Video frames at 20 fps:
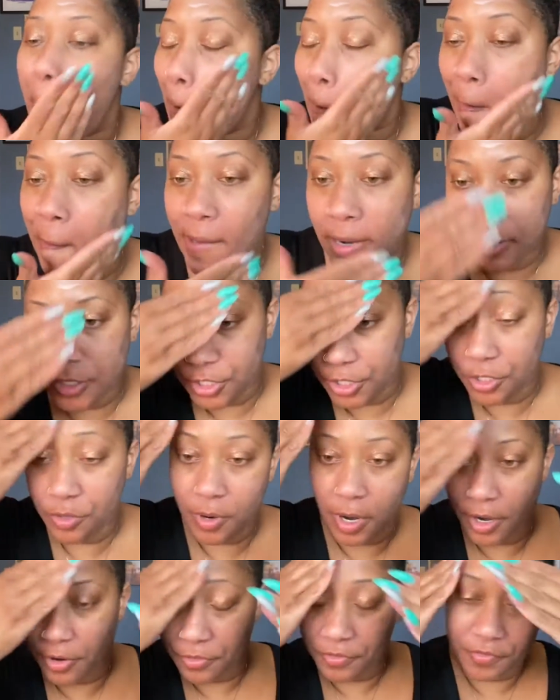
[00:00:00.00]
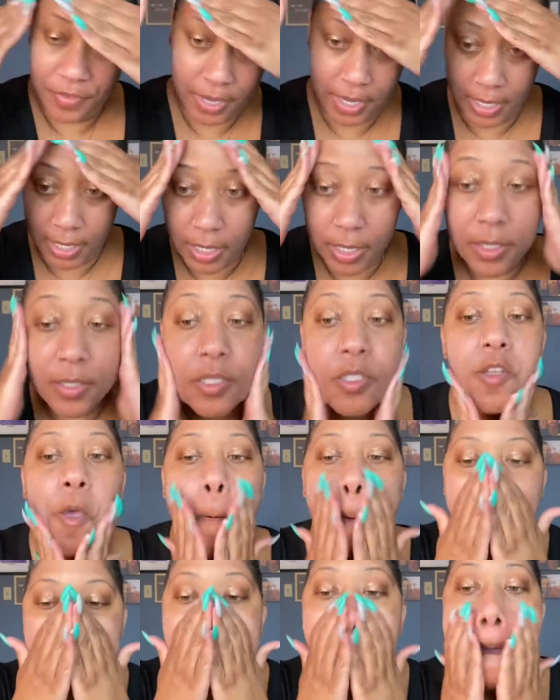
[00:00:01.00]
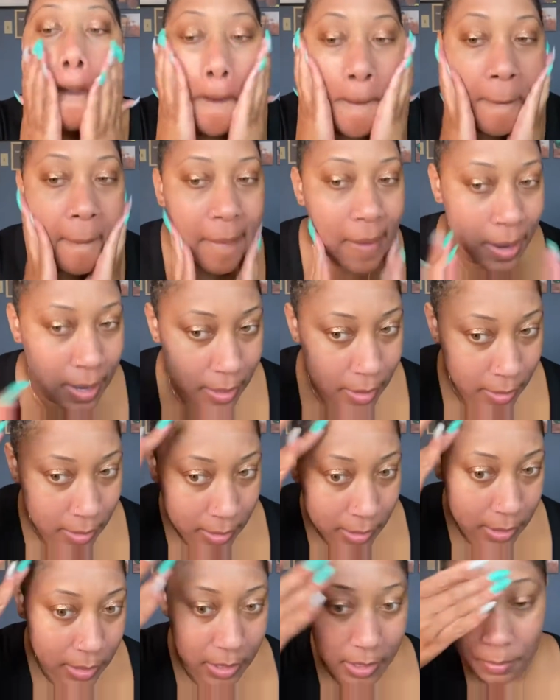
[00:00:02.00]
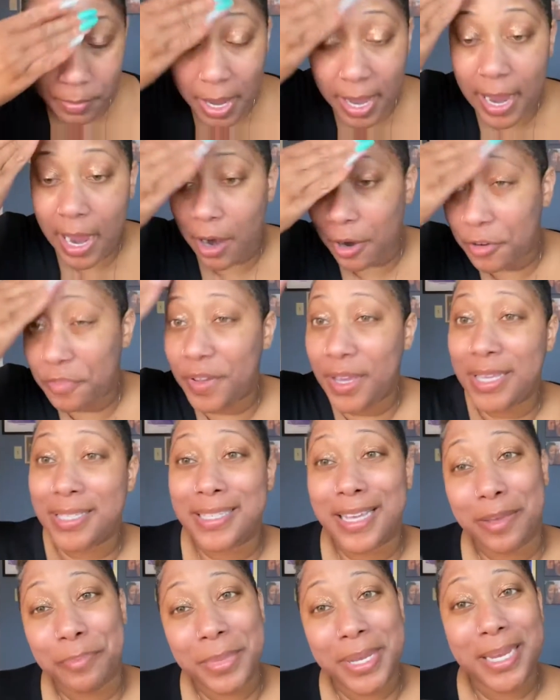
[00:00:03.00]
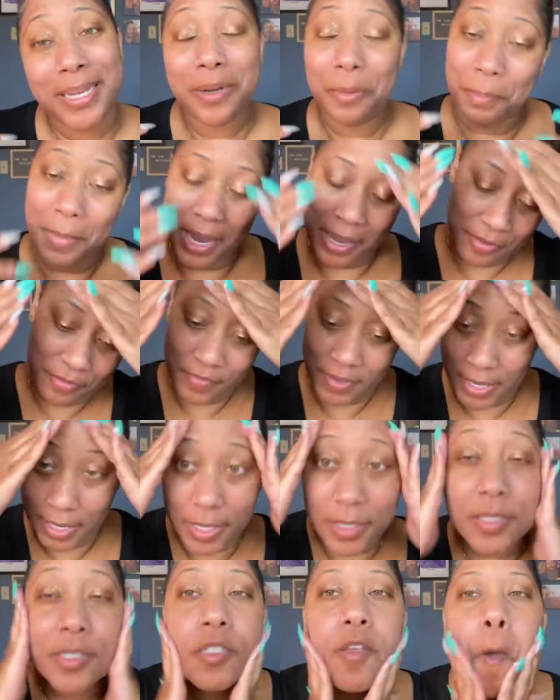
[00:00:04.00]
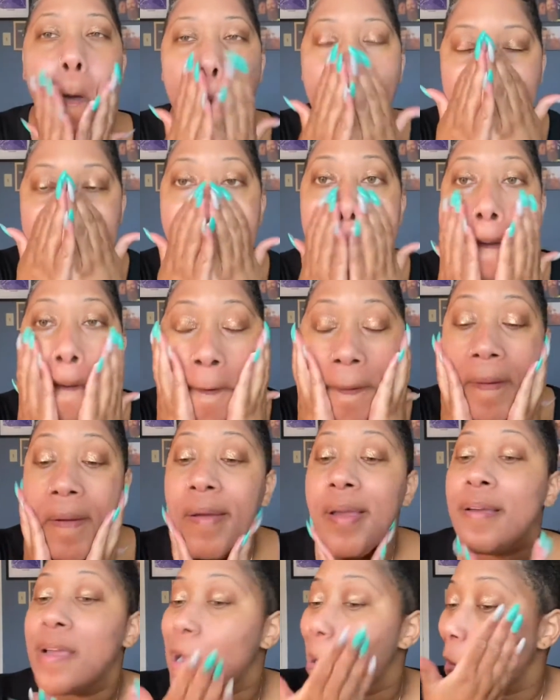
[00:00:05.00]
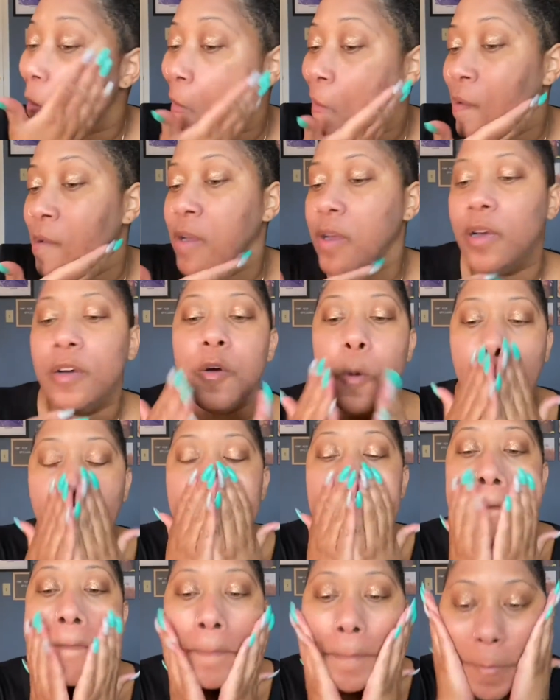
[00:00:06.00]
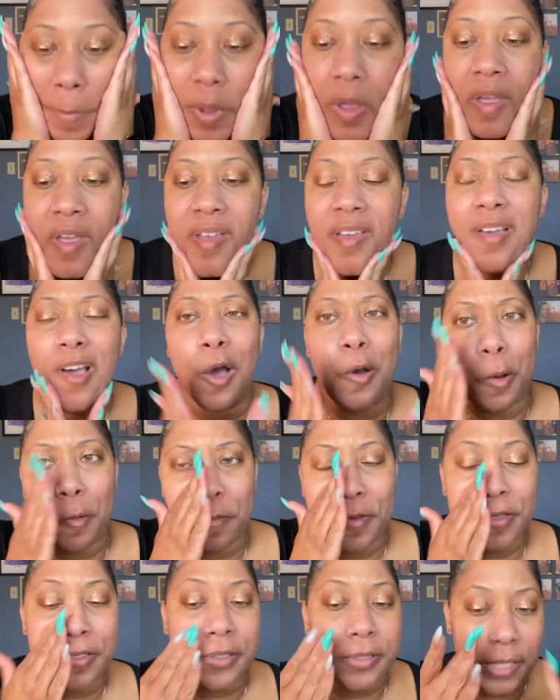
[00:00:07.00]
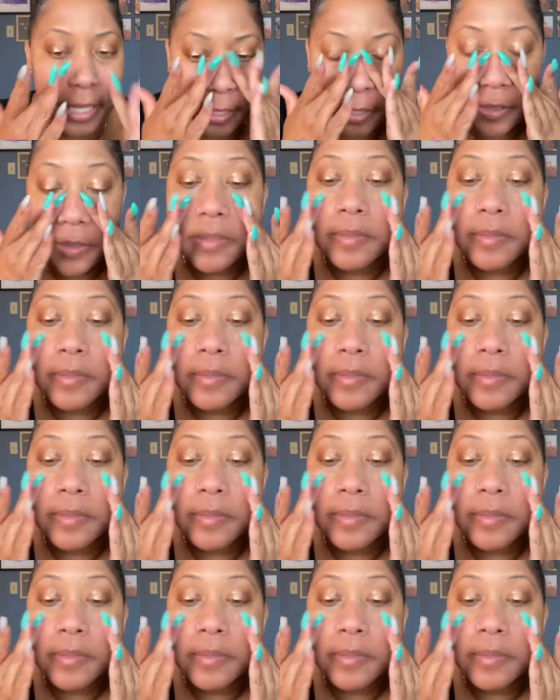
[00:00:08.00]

into our face. And by our face, I mean my face. Oh, it feels like